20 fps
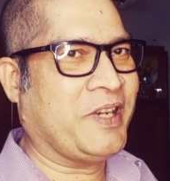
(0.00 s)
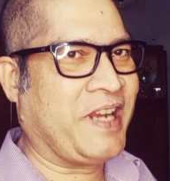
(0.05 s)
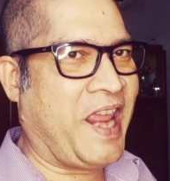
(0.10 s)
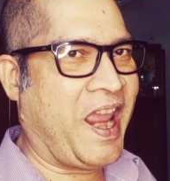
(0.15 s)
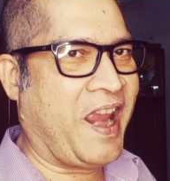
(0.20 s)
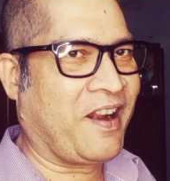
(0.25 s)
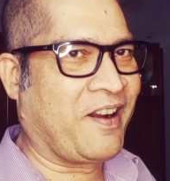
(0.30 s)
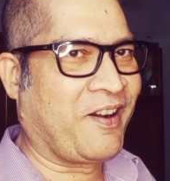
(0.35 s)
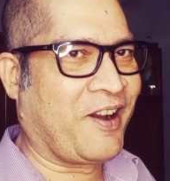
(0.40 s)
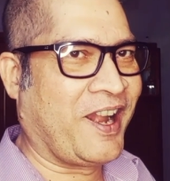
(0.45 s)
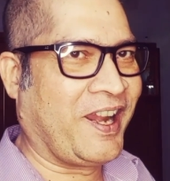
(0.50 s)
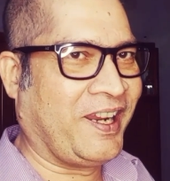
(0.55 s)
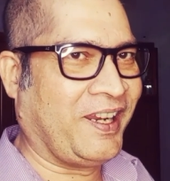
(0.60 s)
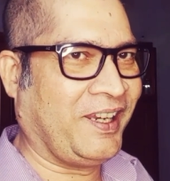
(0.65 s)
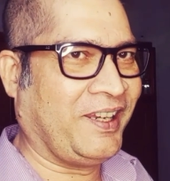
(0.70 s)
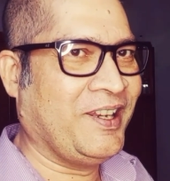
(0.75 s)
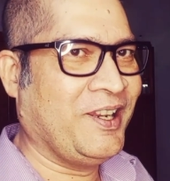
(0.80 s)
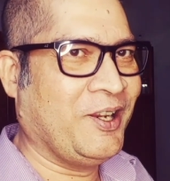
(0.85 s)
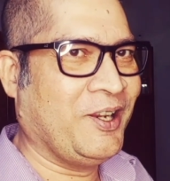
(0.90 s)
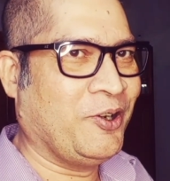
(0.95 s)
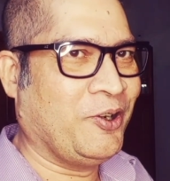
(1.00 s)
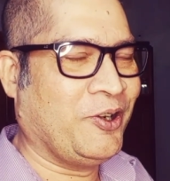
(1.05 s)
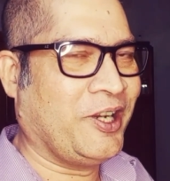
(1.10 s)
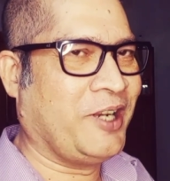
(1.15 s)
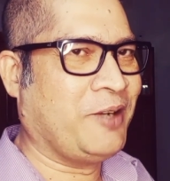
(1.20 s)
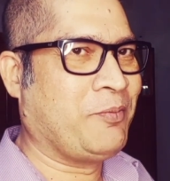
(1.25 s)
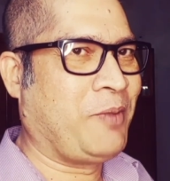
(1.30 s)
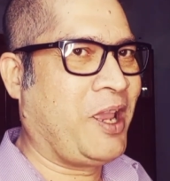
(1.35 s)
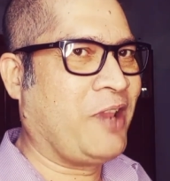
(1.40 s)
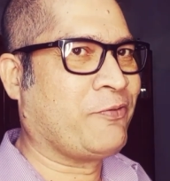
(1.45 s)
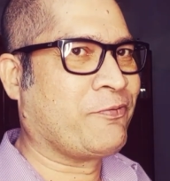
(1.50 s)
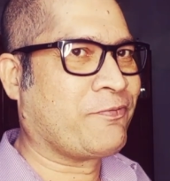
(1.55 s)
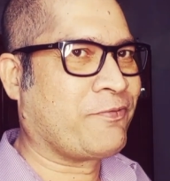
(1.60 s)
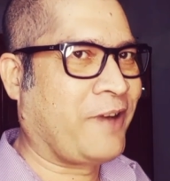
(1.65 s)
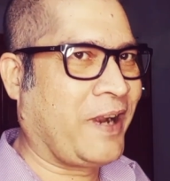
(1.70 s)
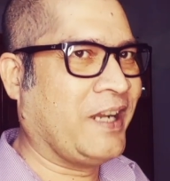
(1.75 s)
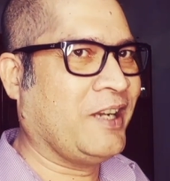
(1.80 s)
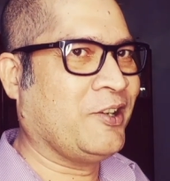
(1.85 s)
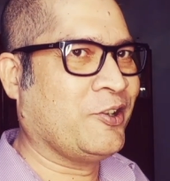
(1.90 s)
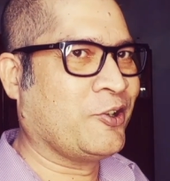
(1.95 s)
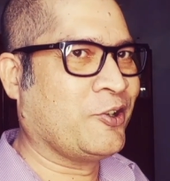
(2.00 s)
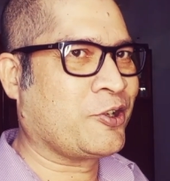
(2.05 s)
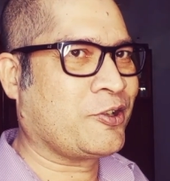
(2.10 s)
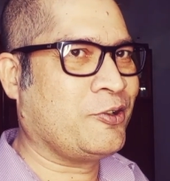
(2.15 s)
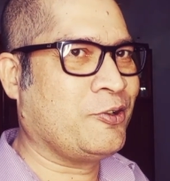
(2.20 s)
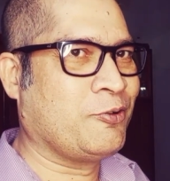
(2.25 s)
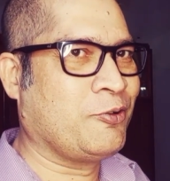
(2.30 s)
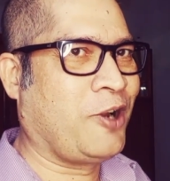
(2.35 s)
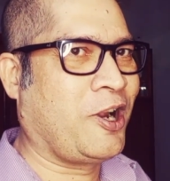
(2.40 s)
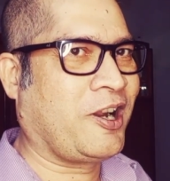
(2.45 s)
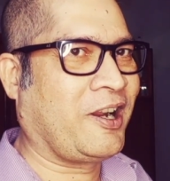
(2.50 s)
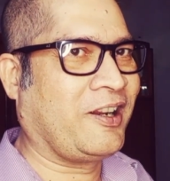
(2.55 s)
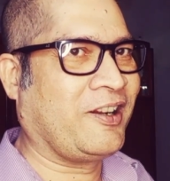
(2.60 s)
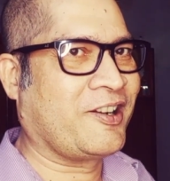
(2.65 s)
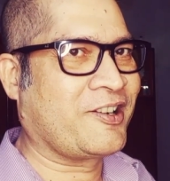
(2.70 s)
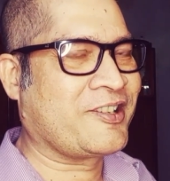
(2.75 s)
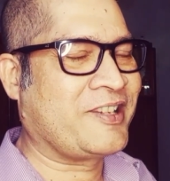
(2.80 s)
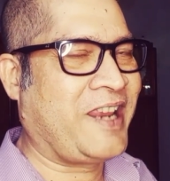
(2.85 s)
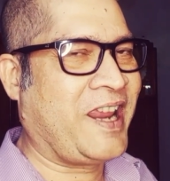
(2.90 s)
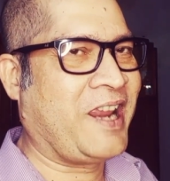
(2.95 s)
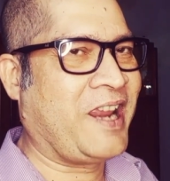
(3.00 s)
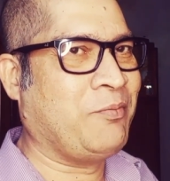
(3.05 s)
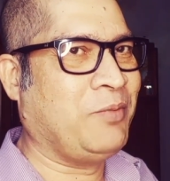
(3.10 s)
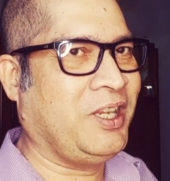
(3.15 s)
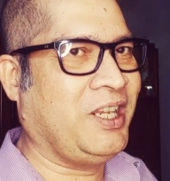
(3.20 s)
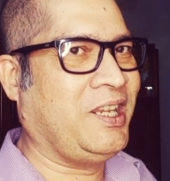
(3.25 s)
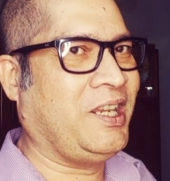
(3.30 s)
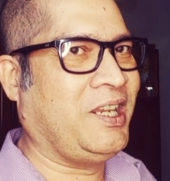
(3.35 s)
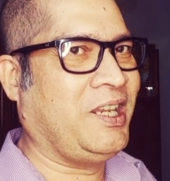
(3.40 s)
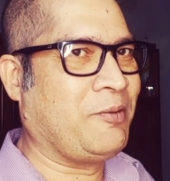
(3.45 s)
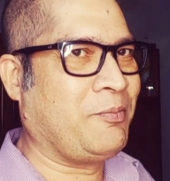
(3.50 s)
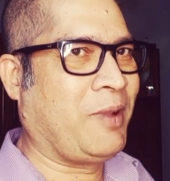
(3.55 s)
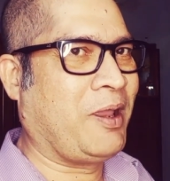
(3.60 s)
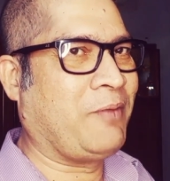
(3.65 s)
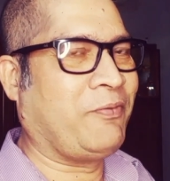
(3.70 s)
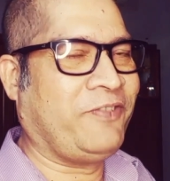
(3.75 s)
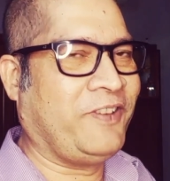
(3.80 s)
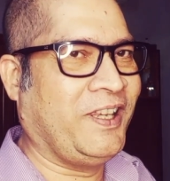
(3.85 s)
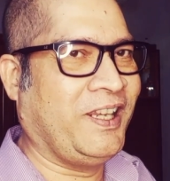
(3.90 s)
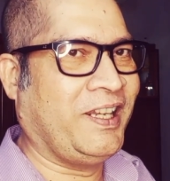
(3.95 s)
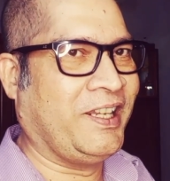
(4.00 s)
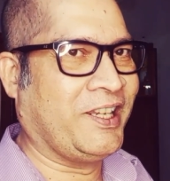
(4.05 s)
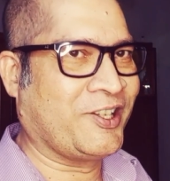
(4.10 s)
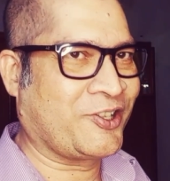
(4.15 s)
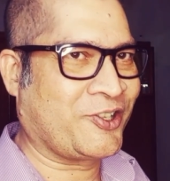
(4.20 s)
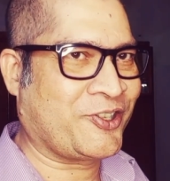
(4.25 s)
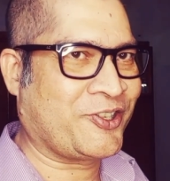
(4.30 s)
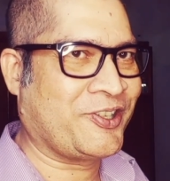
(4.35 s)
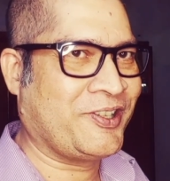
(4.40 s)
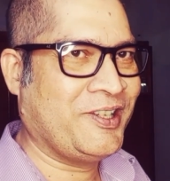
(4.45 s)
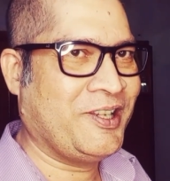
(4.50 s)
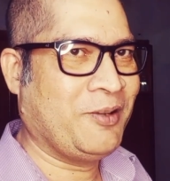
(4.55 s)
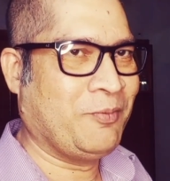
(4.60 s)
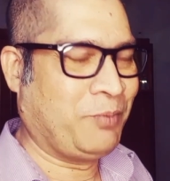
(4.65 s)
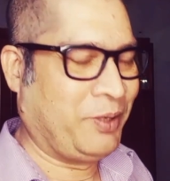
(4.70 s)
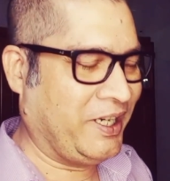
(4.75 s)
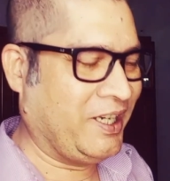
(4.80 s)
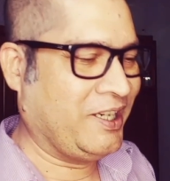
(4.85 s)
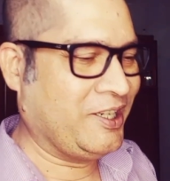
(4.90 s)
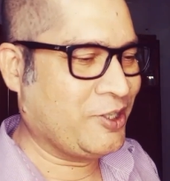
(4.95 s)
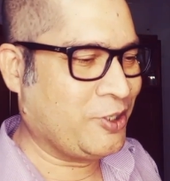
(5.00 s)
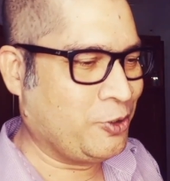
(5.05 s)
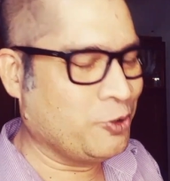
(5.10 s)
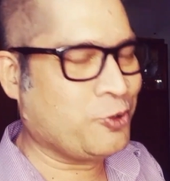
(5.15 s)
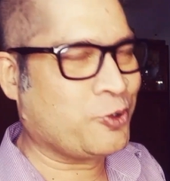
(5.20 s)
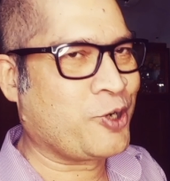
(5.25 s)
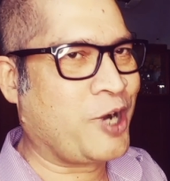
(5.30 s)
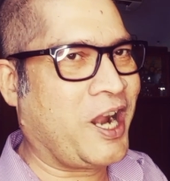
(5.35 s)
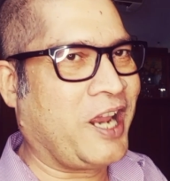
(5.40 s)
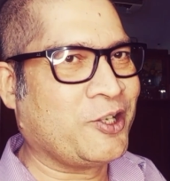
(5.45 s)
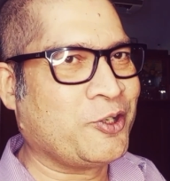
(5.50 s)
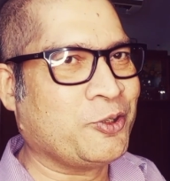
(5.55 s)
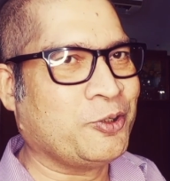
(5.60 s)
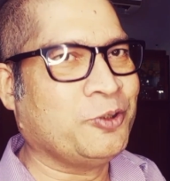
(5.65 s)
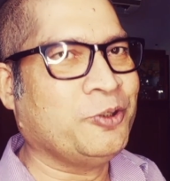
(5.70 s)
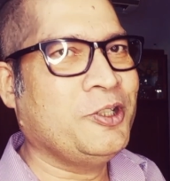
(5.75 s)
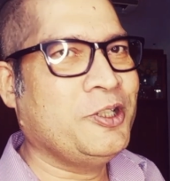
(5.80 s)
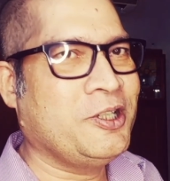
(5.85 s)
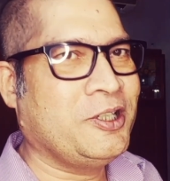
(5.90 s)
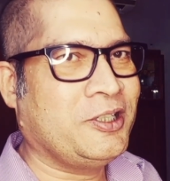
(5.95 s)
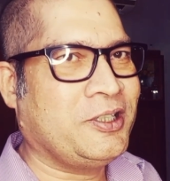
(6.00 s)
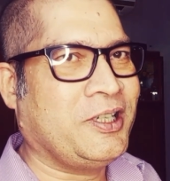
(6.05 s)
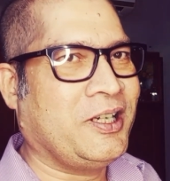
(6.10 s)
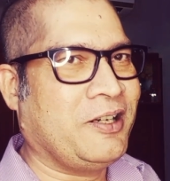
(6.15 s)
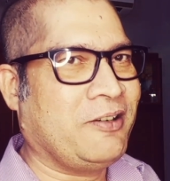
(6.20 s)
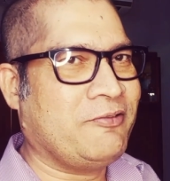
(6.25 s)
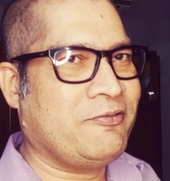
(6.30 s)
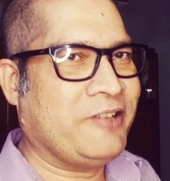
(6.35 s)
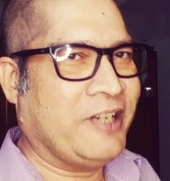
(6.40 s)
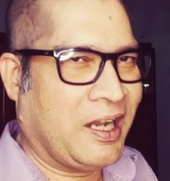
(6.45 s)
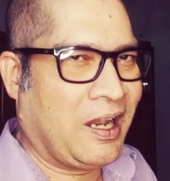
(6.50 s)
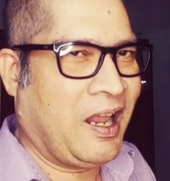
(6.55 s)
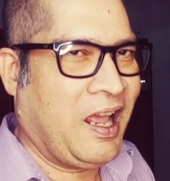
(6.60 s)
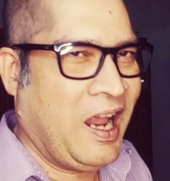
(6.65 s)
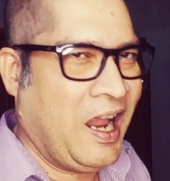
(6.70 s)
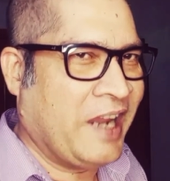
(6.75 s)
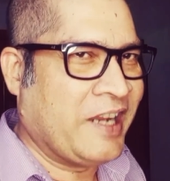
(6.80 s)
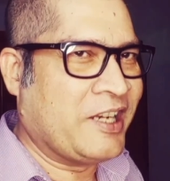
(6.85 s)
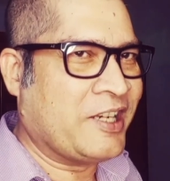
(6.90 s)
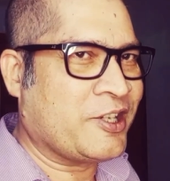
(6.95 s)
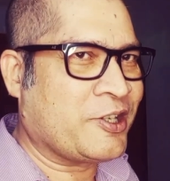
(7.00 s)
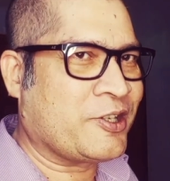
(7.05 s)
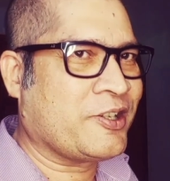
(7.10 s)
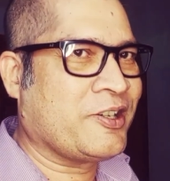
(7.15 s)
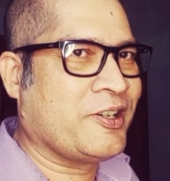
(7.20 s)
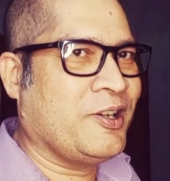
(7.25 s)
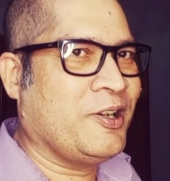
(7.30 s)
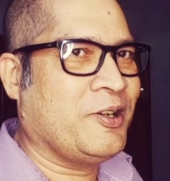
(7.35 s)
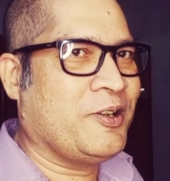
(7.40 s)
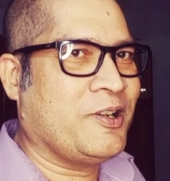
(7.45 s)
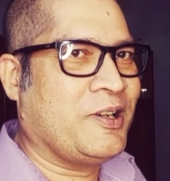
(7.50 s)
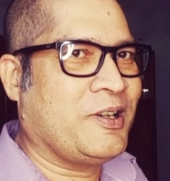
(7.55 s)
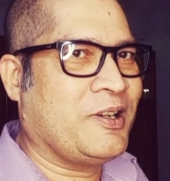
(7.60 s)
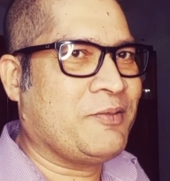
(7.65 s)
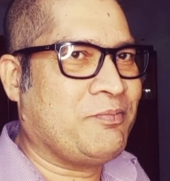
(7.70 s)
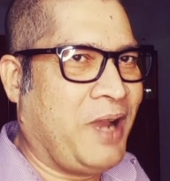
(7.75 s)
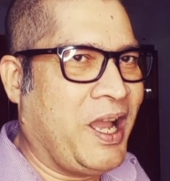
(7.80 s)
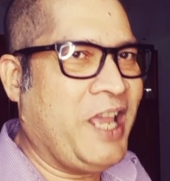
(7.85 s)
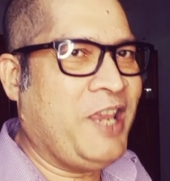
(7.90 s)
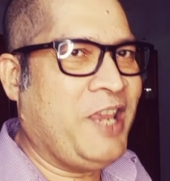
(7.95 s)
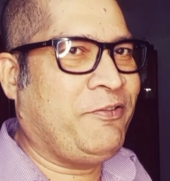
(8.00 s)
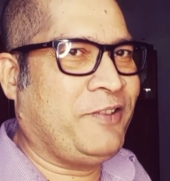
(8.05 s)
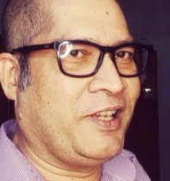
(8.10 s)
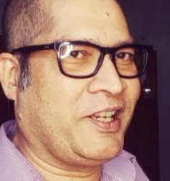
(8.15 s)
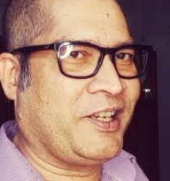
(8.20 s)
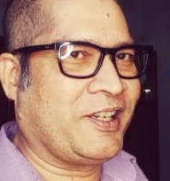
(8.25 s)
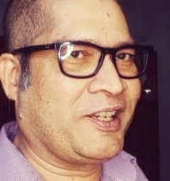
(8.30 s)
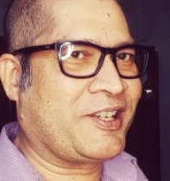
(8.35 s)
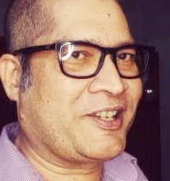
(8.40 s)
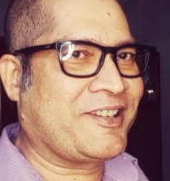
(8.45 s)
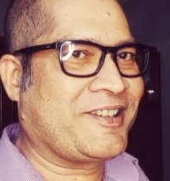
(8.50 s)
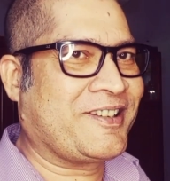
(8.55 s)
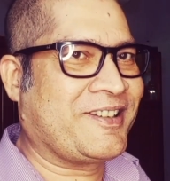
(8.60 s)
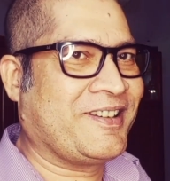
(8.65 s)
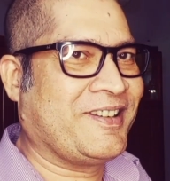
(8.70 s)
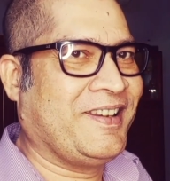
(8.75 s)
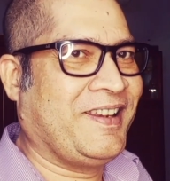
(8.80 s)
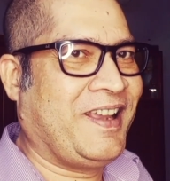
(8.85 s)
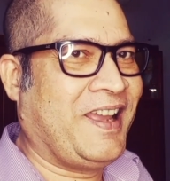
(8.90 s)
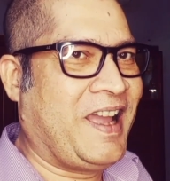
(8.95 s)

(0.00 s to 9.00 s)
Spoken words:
being angry when my friends do not understand me and my feelings? Please do try to realize my feelings.